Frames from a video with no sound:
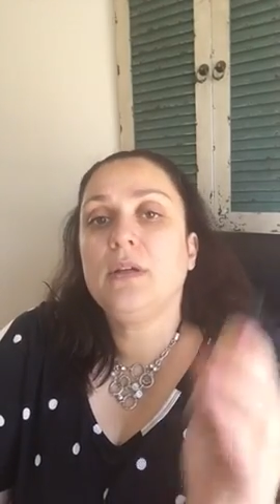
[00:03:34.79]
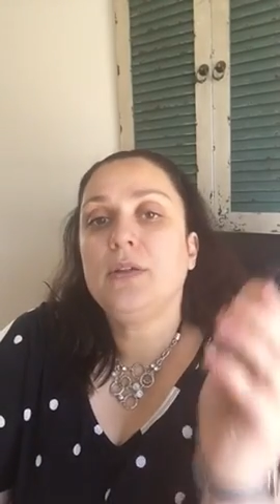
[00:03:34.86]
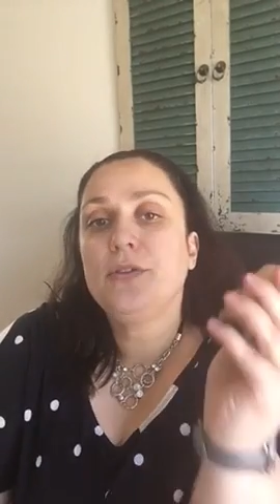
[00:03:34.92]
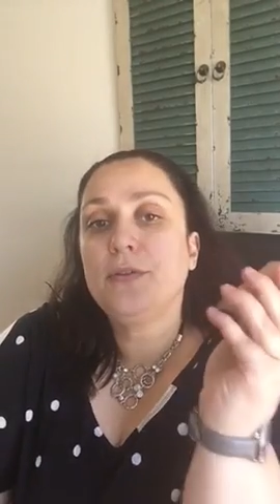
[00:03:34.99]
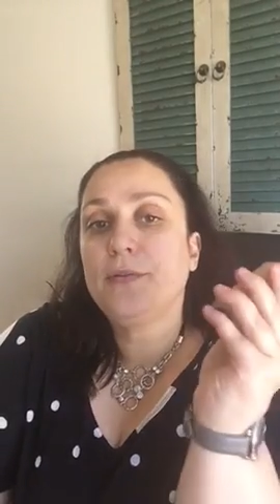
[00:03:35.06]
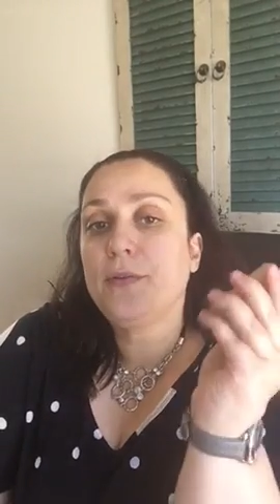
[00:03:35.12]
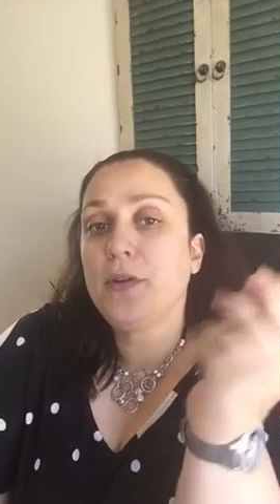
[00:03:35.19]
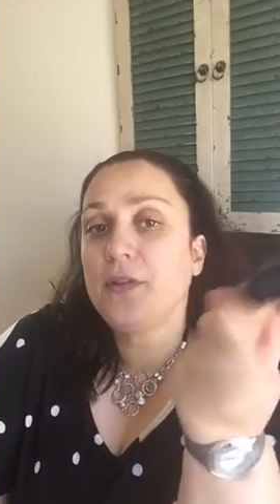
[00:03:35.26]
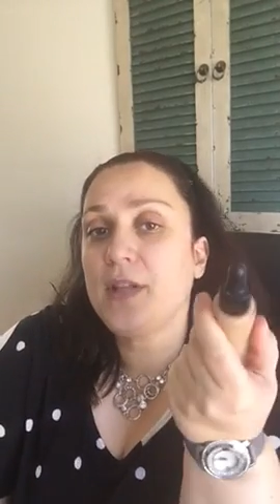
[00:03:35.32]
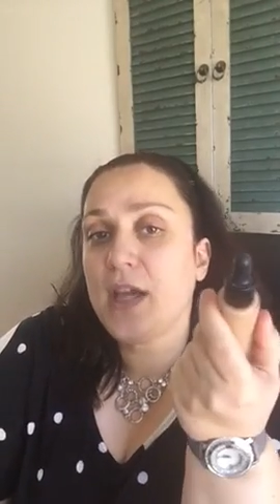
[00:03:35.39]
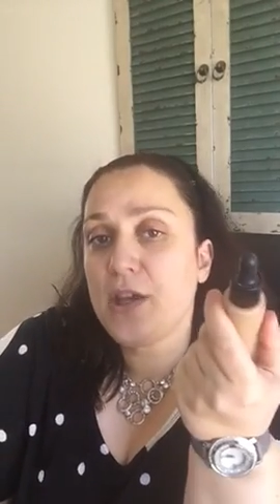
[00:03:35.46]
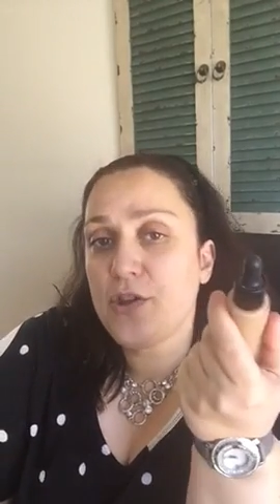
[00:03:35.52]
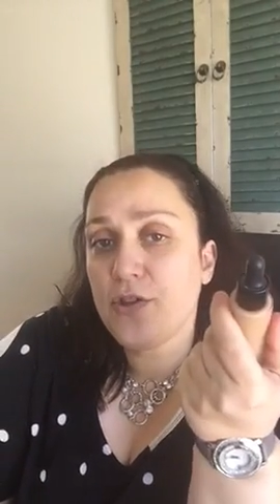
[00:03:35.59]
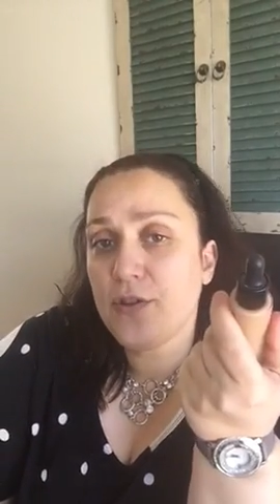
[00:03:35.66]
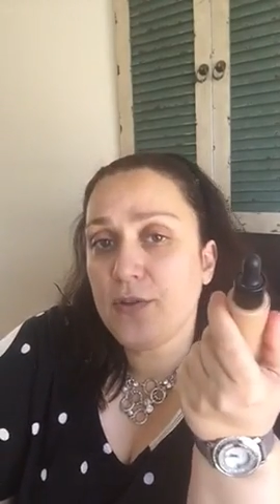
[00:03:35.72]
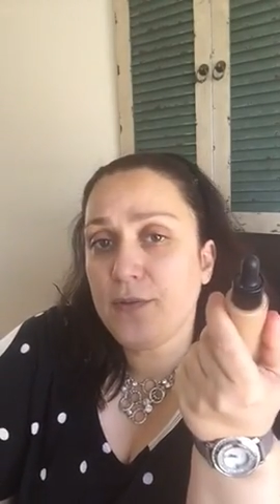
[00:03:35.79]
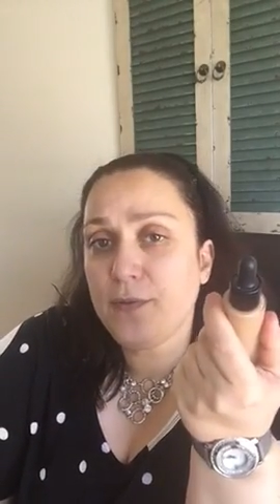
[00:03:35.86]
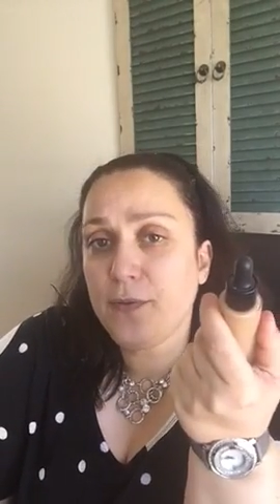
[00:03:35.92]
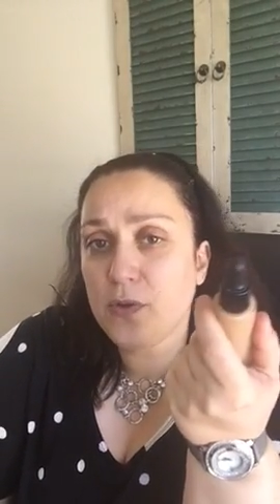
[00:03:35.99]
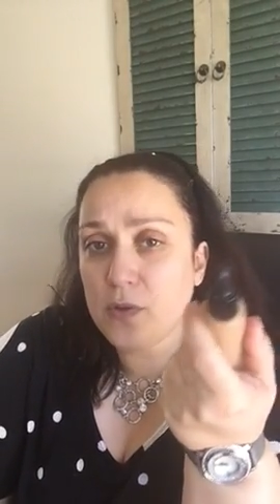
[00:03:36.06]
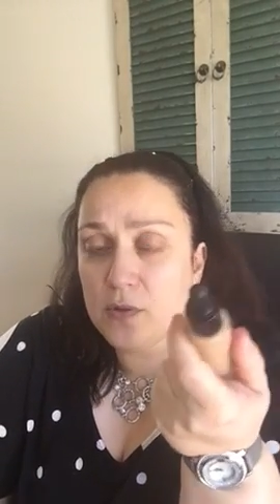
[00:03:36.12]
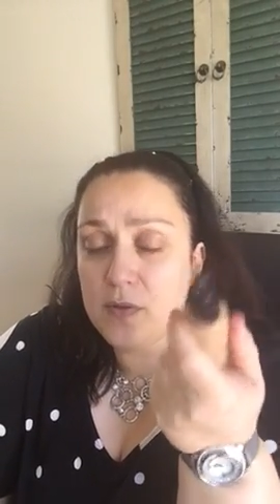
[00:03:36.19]
the foundation
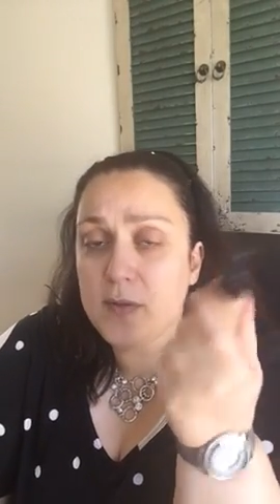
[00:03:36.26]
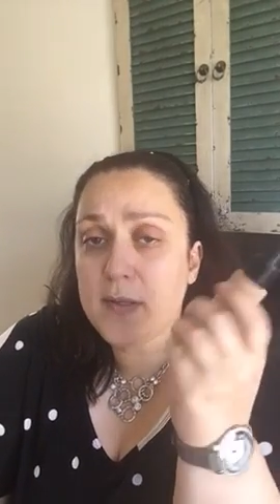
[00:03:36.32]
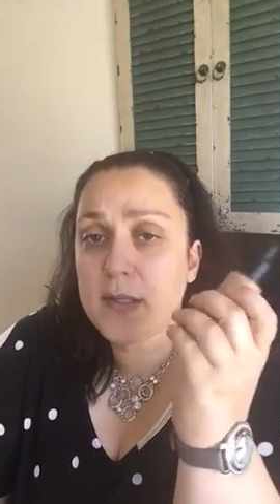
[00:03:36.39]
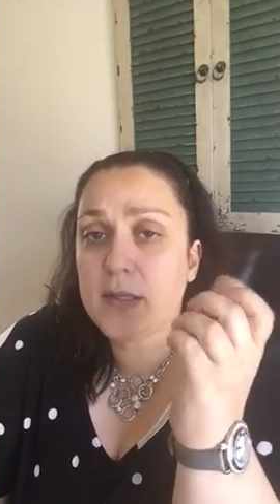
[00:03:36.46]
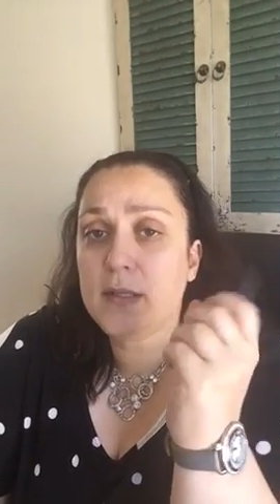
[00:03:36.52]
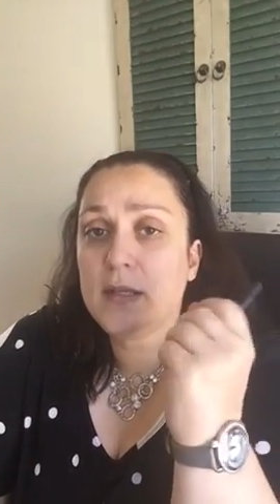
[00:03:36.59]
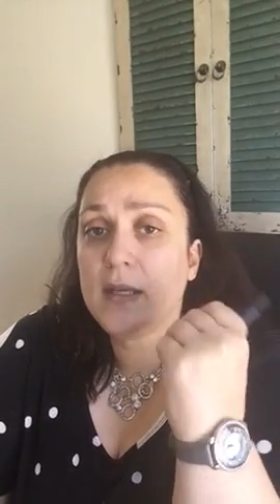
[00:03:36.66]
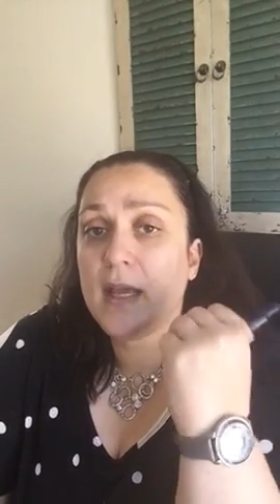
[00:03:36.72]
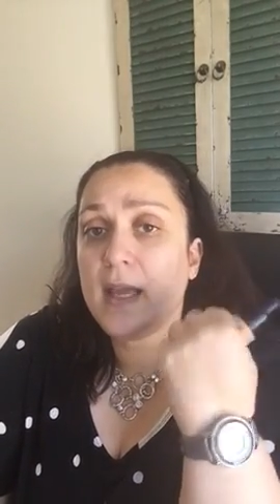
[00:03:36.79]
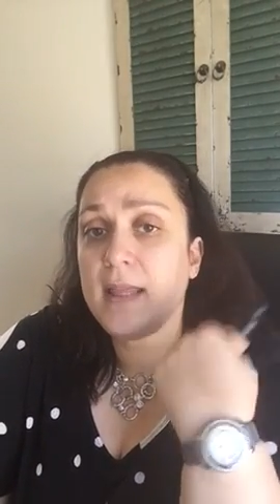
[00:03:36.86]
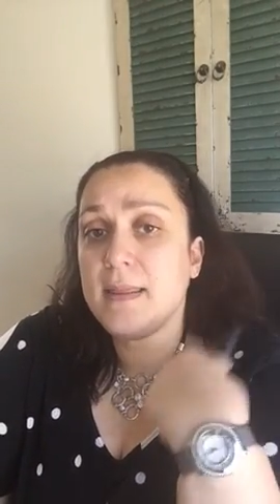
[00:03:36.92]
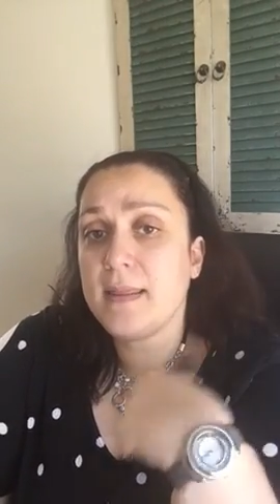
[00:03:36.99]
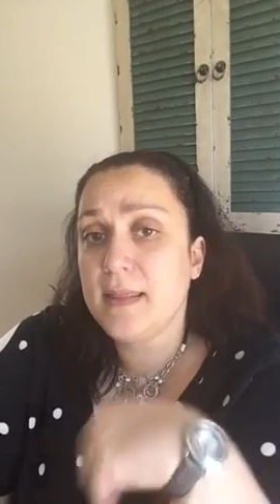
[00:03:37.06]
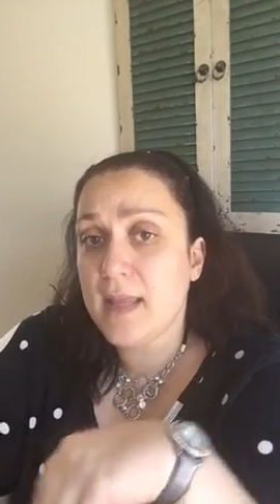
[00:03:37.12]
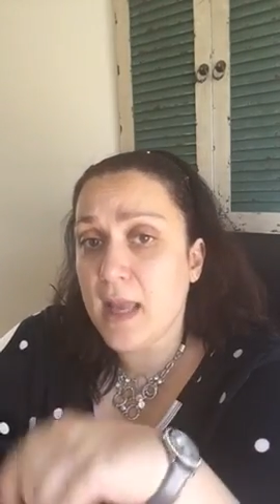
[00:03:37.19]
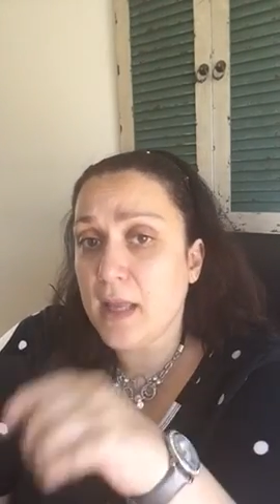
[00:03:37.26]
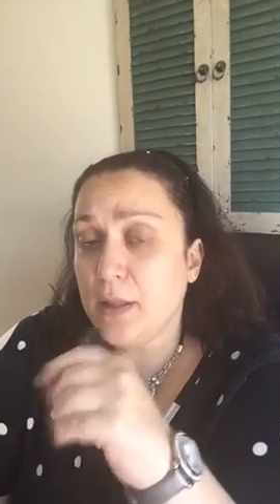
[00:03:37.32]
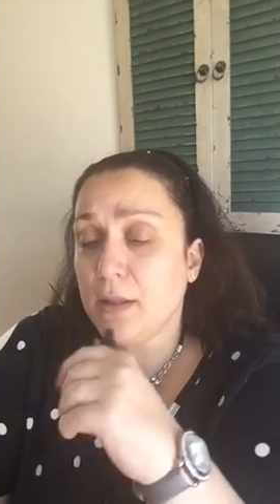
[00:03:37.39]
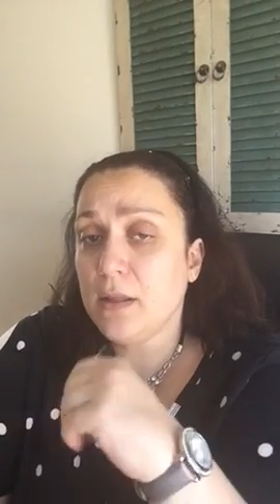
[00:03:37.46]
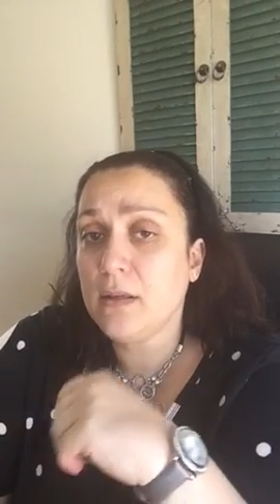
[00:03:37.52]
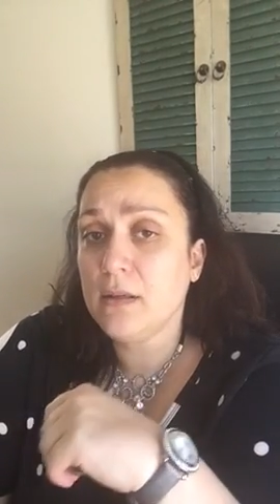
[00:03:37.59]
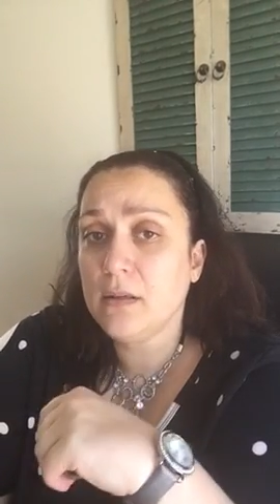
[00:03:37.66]
first and
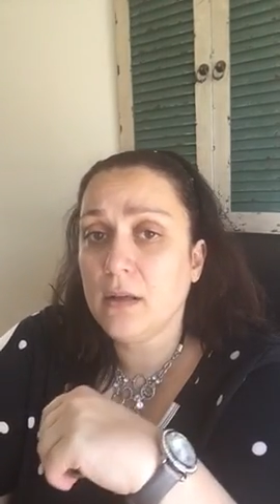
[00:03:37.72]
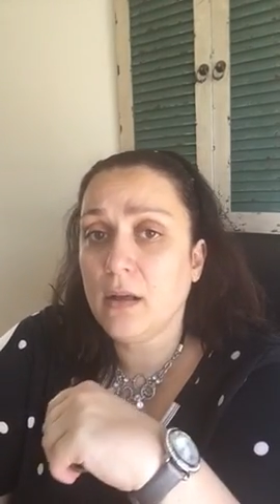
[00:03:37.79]
then